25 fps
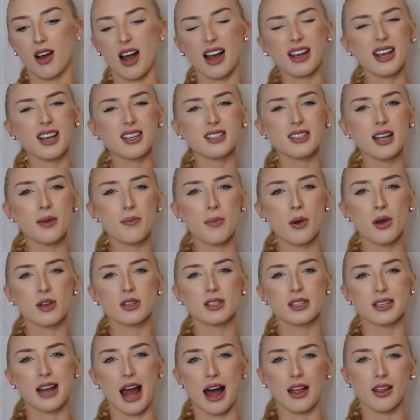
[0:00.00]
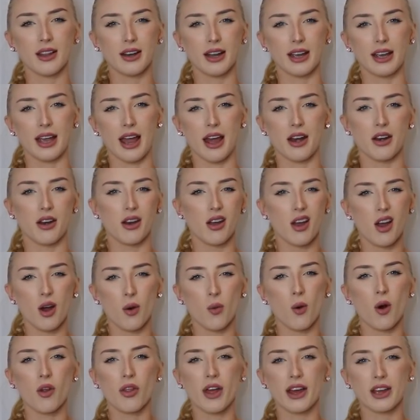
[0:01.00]
I guess, their personality
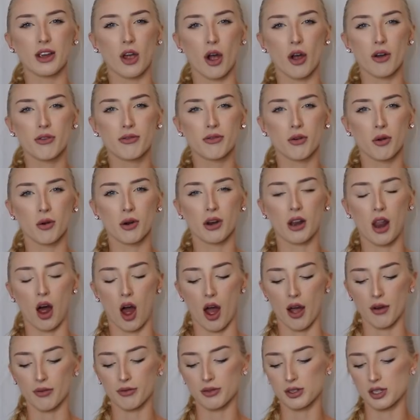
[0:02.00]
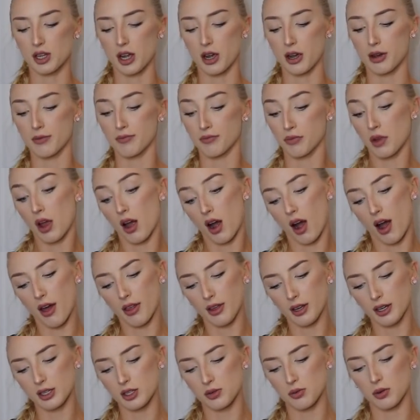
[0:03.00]
and what they go for in life. So I
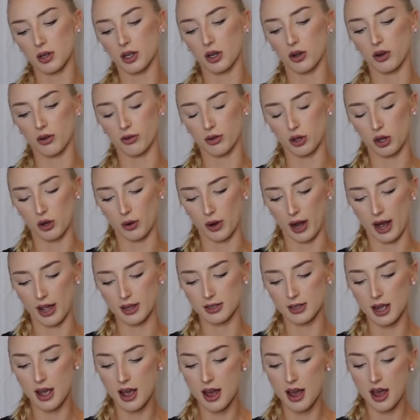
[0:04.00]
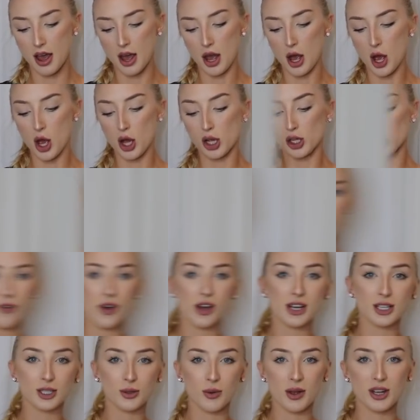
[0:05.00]
think it's really good Q&As. The
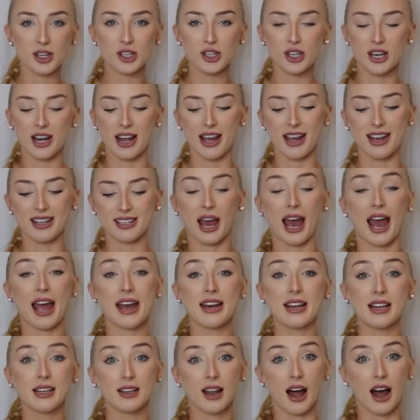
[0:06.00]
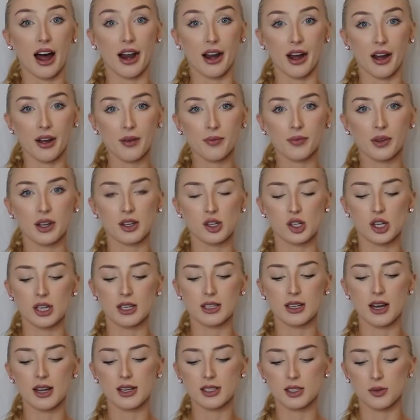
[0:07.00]
first question is Katie Lana, and
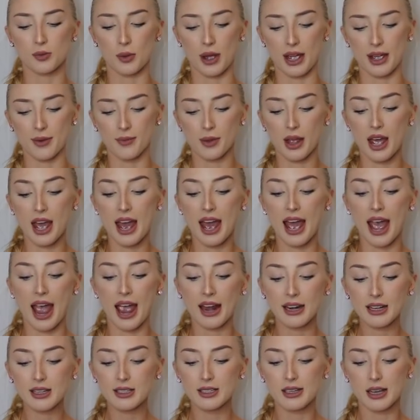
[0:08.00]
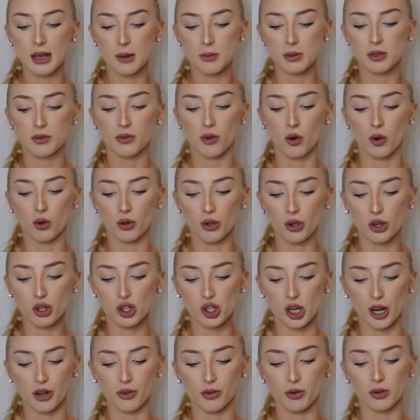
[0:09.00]
she's asked me, any tips for all your
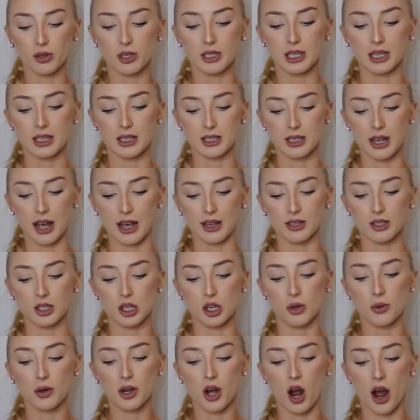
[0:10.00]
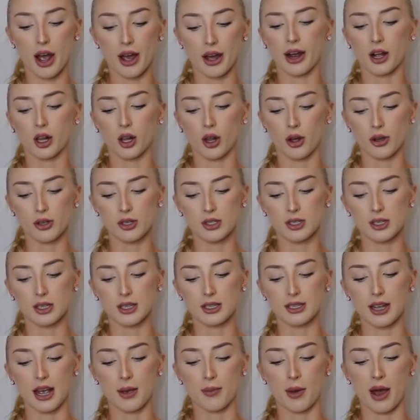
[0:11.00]
general success? You and I are close to the
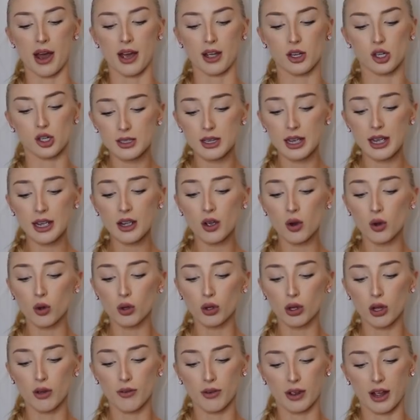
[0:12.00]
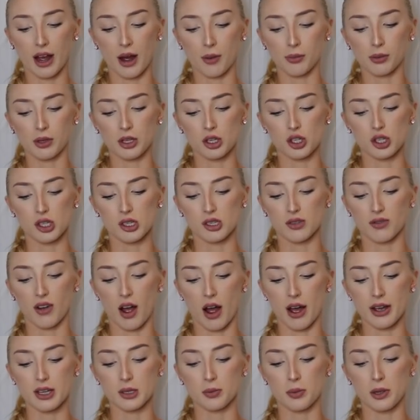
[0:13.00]
same age. Seeing all you've accomplished this
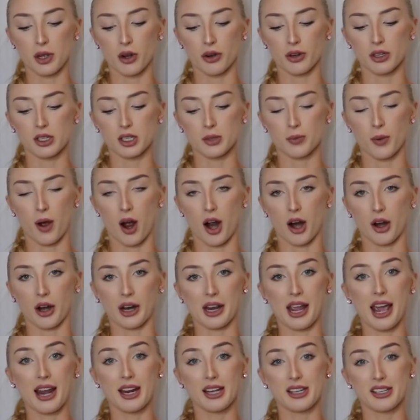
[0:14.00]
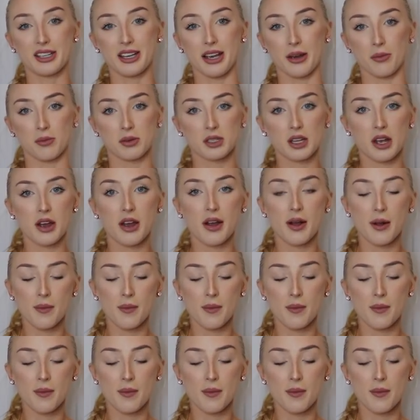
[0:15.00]
far is beyond inspiring. Any tips?